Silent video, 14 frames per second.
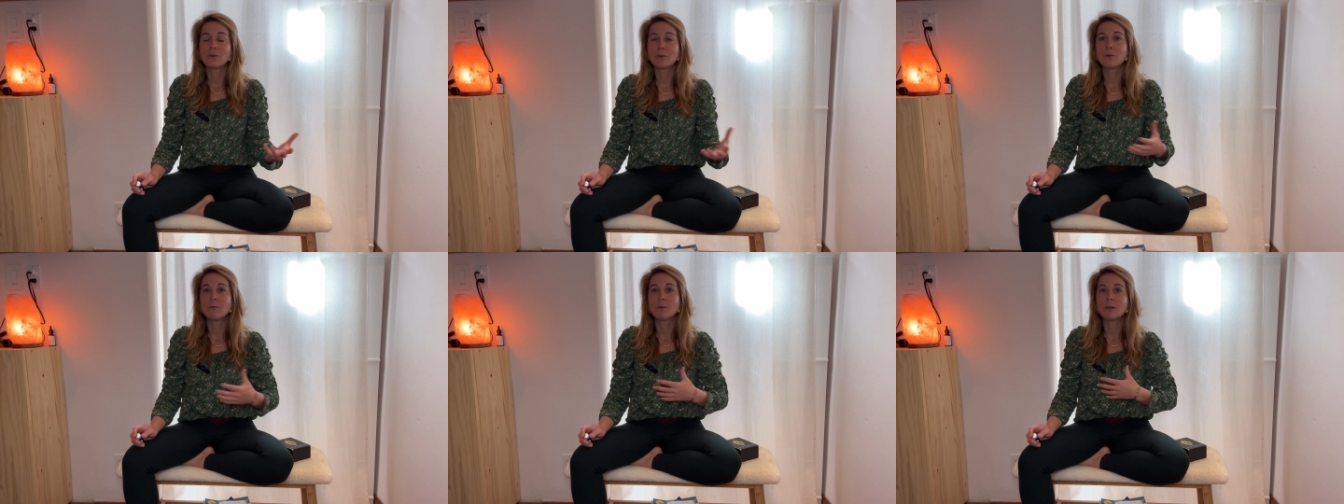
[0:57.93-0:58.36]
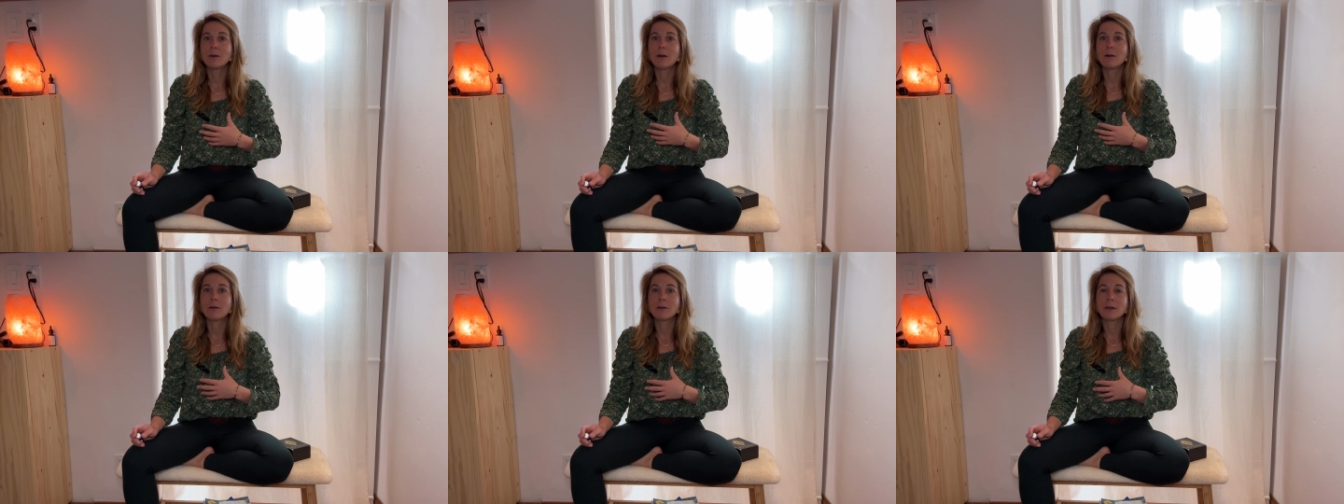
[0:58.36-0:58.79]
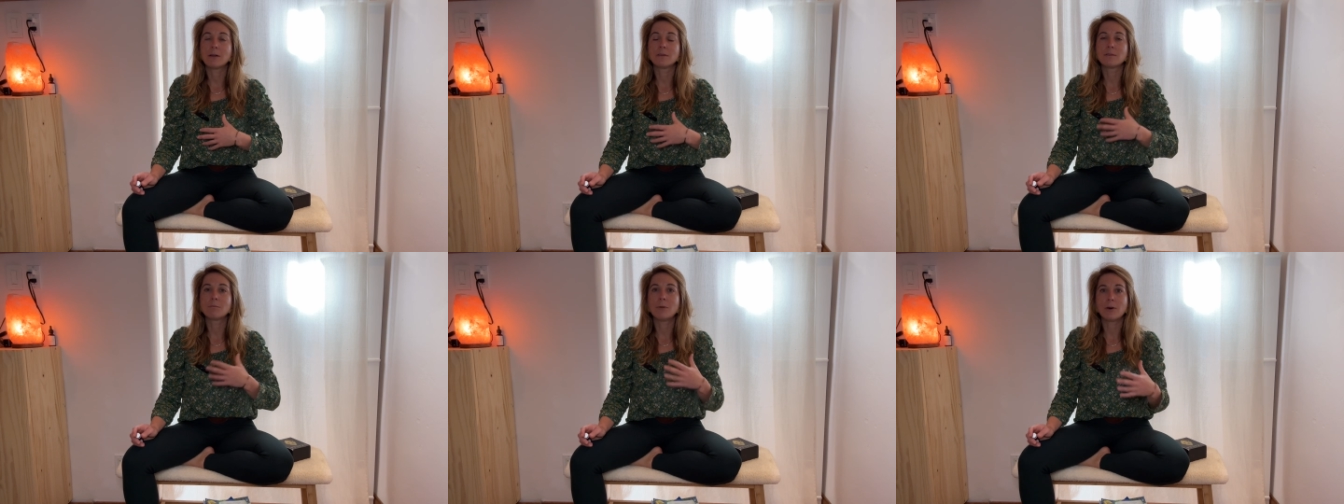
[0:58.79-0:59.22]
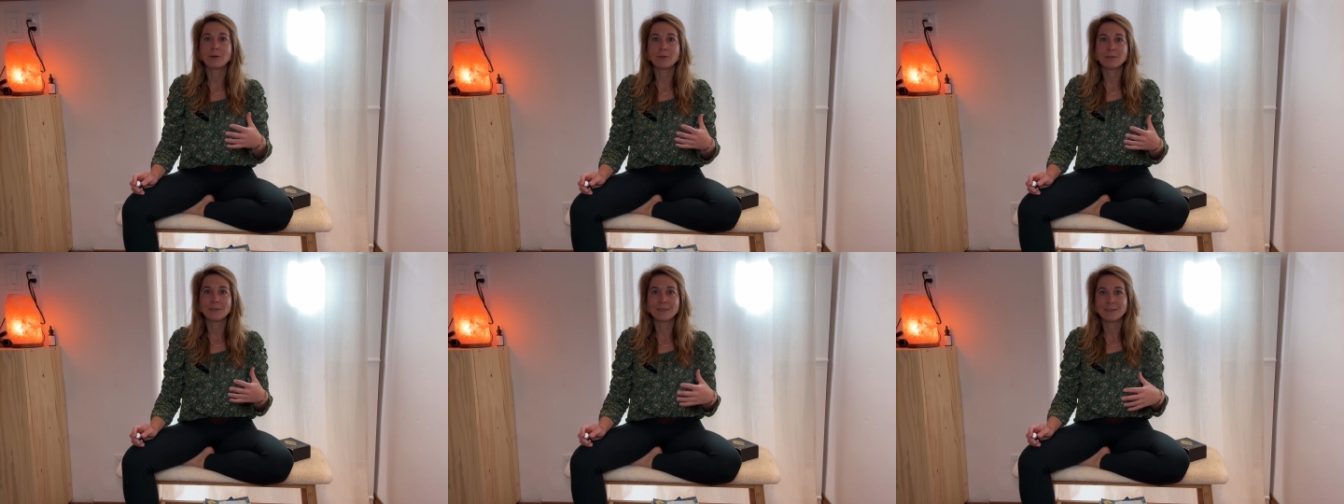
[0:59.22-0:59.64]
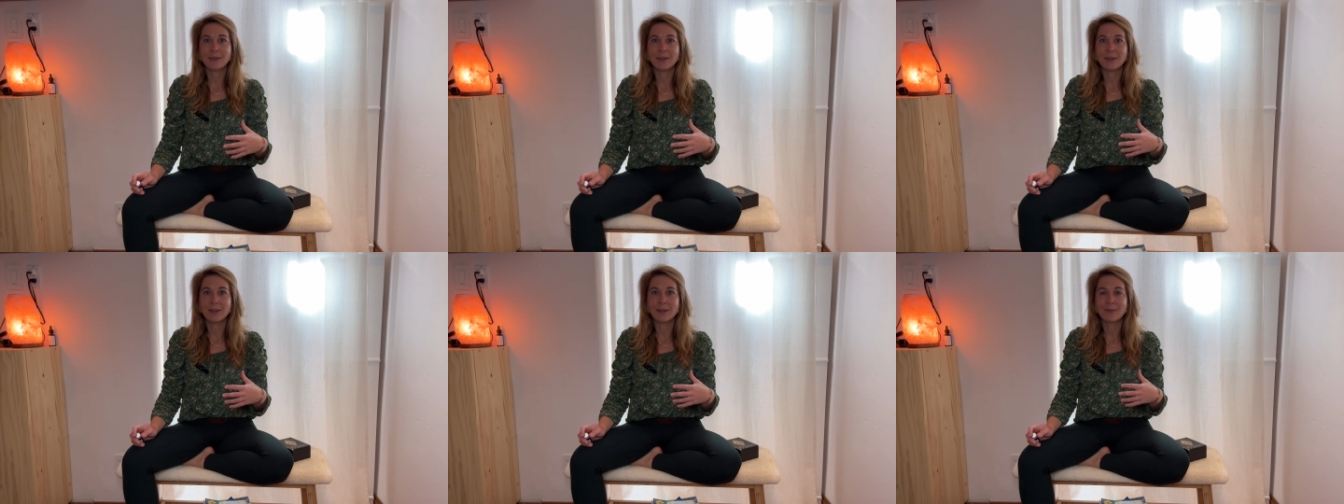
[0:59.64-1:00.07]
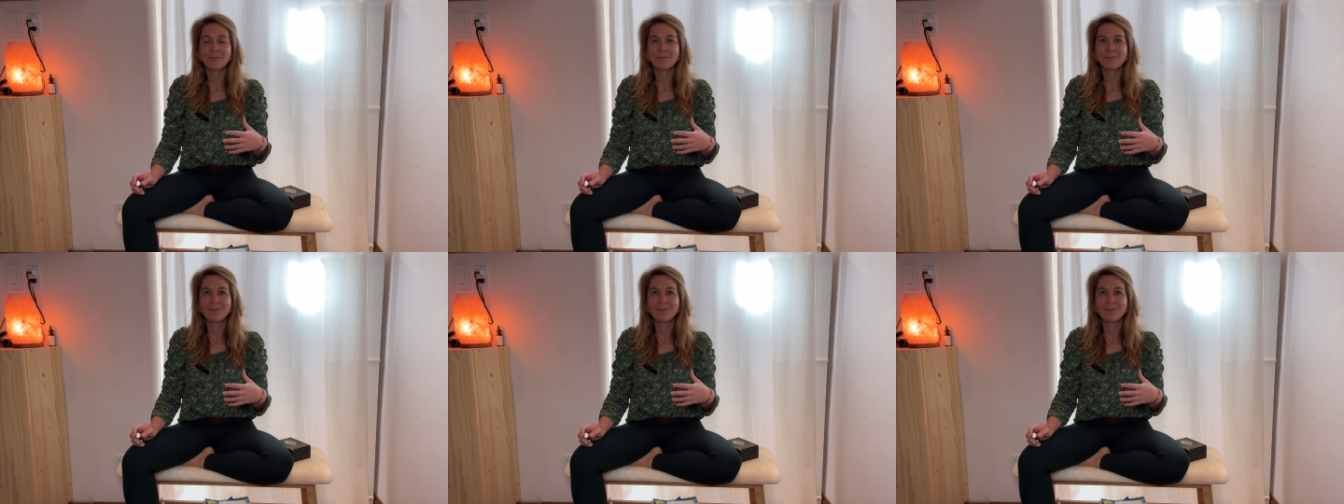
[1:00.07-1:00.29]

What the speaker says: who we are as a modern society.